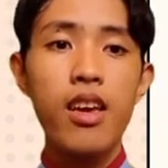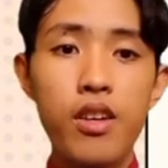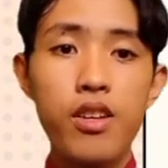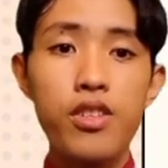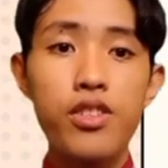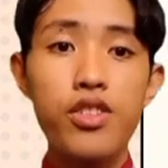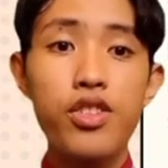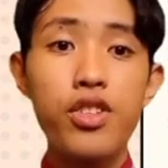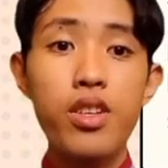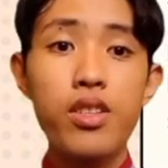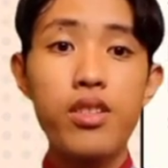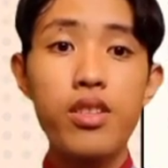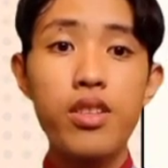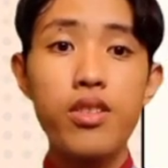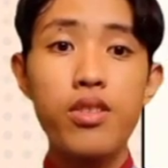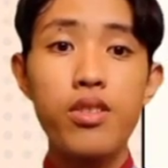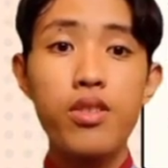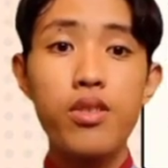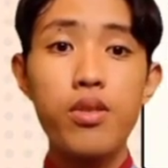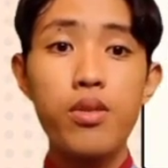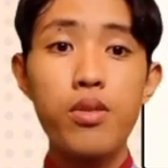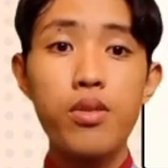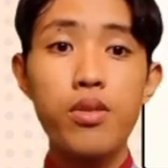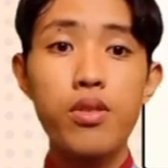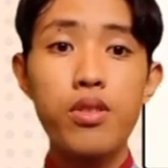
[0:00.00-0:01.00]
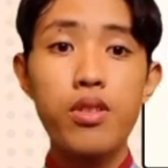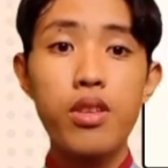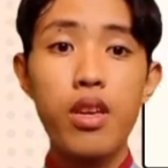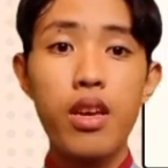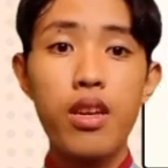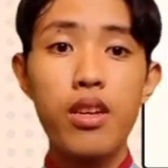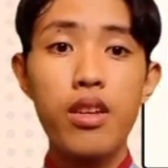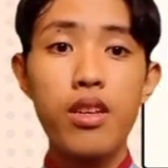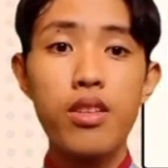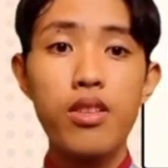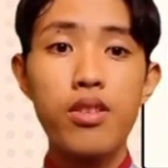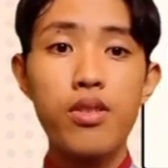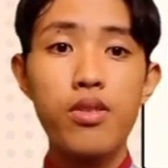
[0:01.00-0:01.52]
Just as Q said
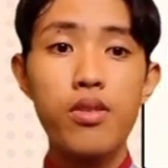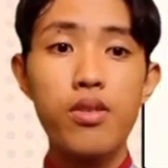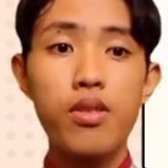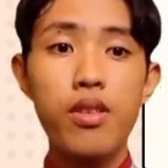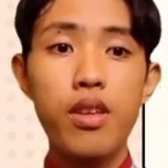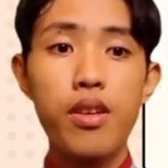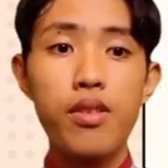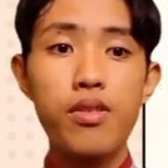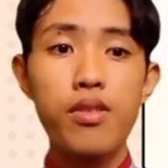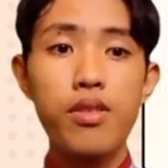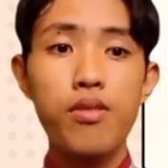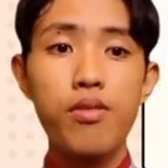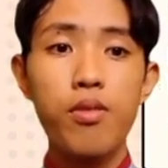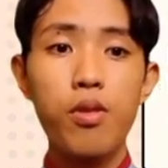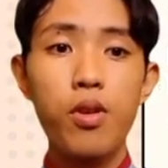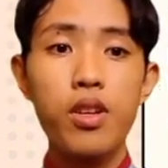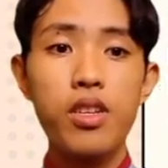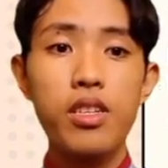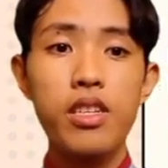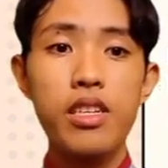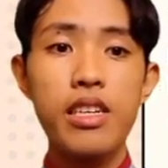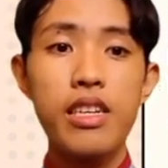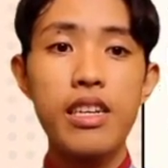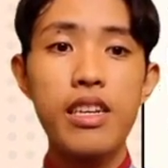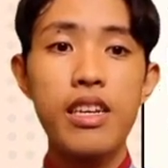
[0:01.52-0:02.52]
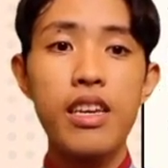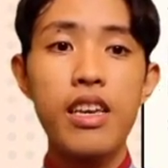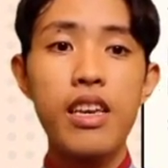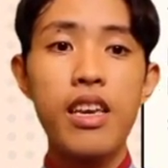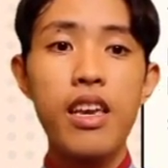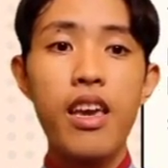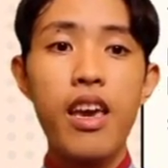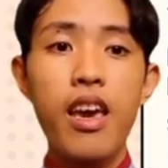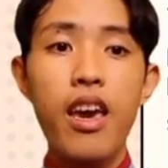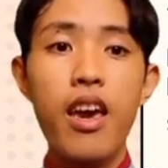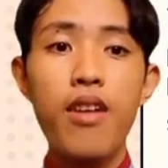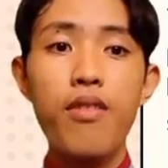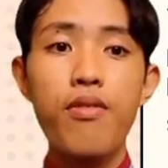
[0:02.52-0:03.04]
in 2014,
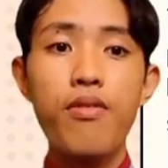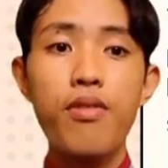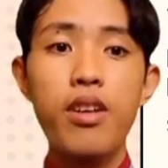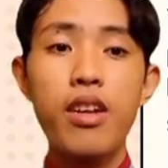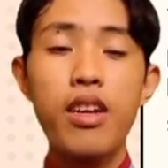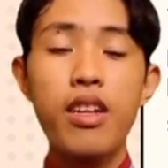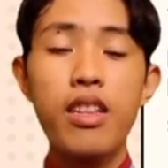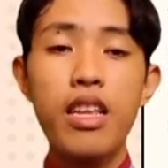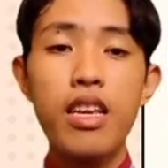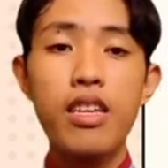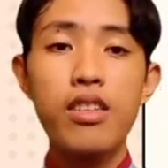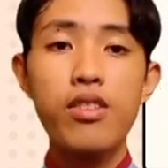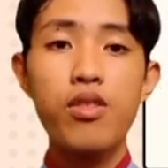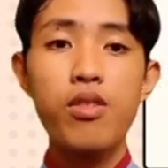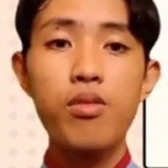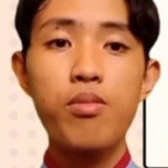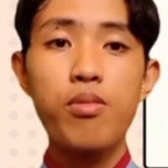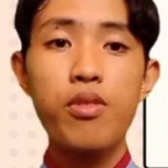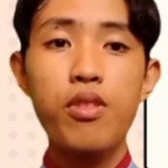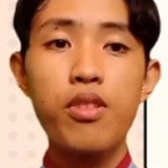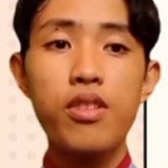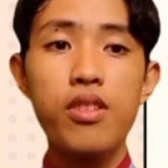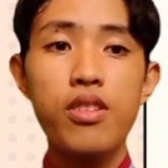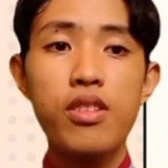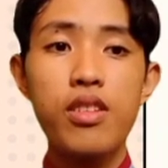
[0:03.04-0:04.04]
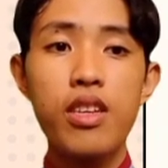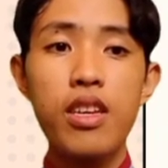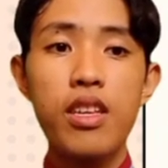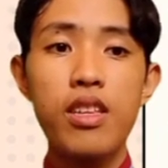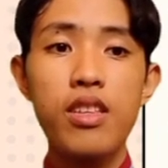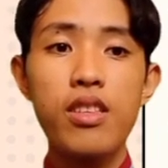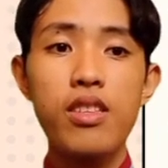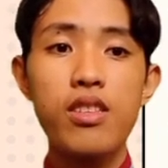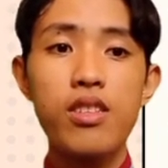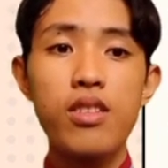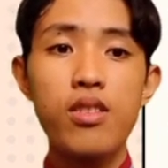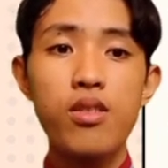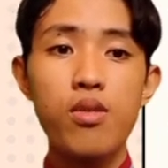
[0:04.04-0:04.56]
every classroom contains
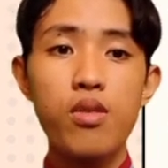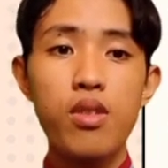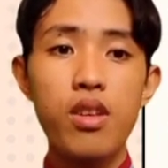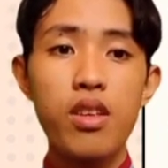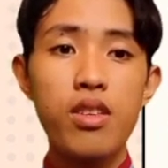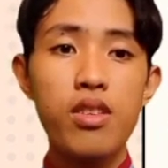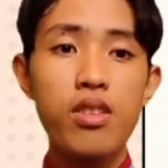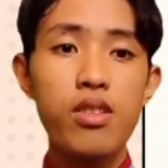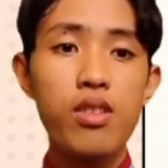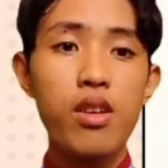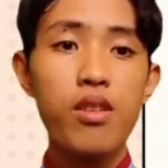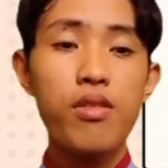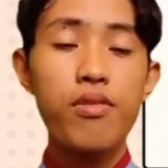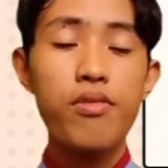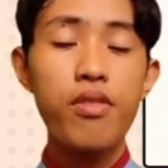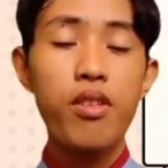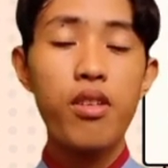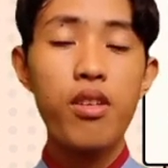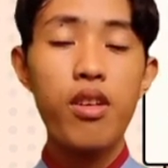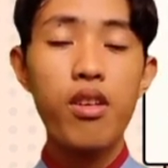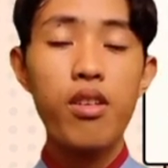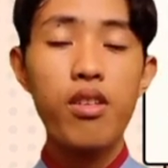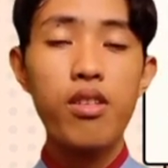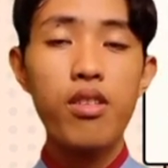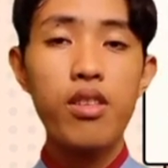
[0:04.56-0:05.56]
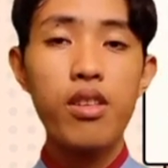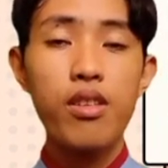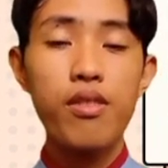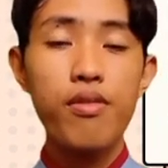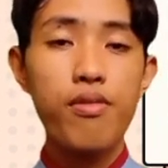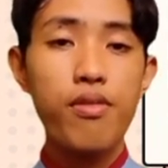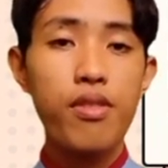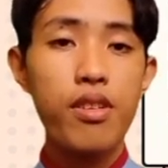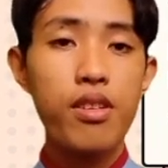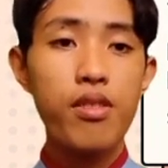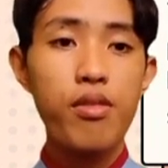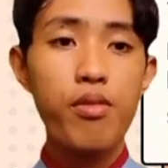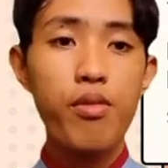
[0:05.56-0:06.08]
students of
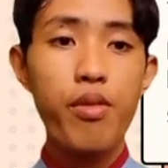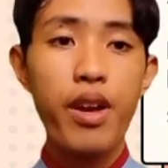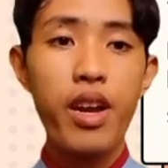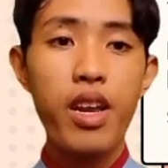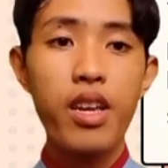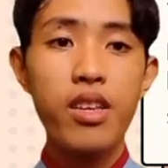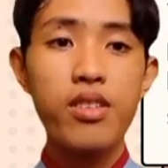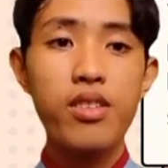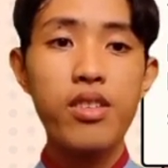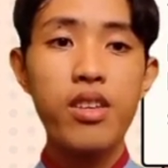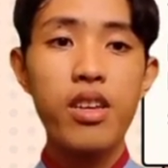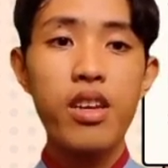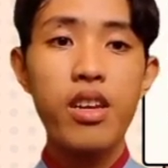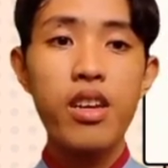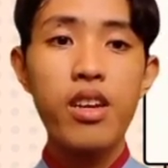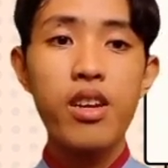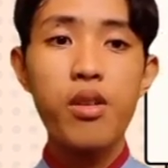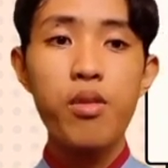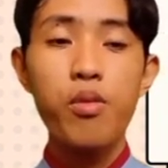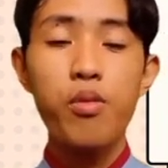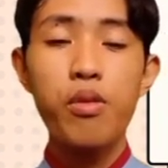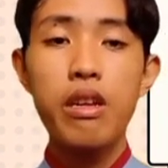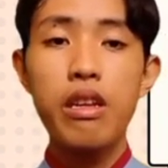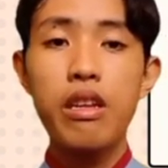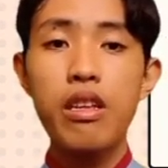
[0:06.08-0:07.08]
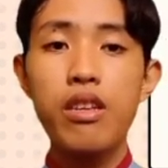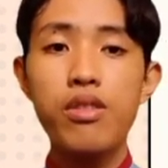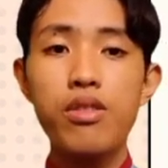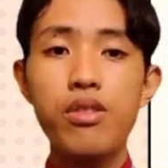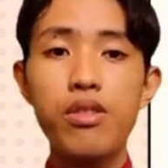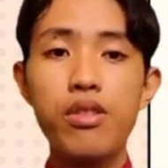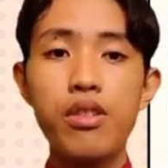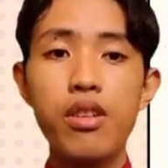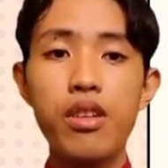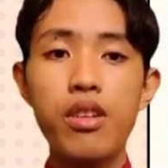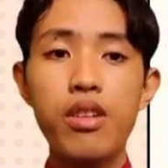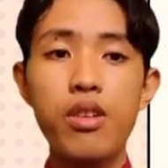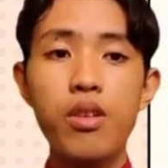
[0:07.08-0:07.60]
different race,
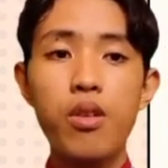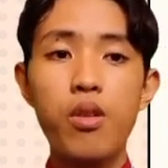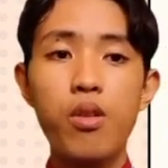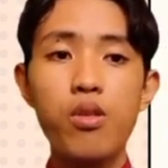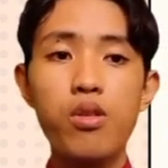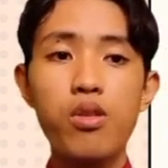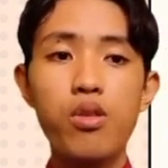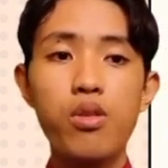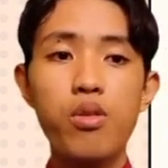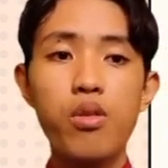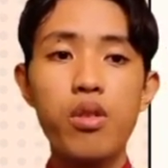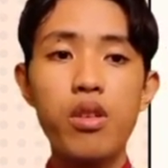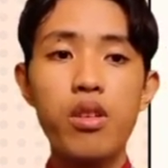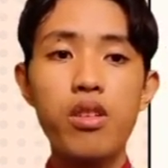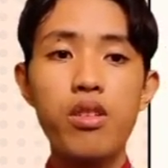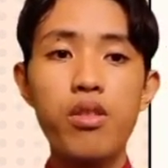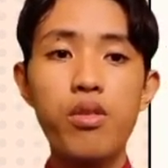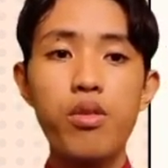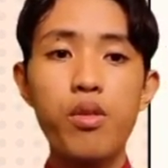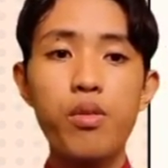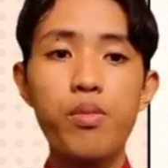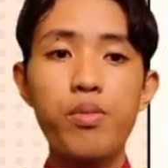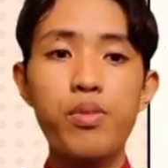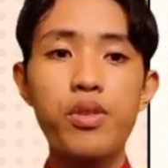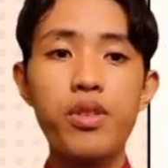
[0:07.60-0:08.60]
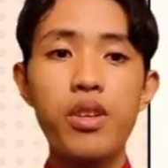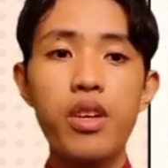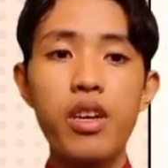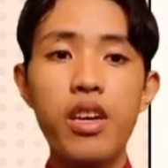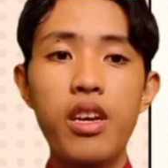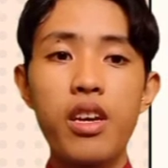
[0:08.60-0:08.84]
religion, and cultural groups.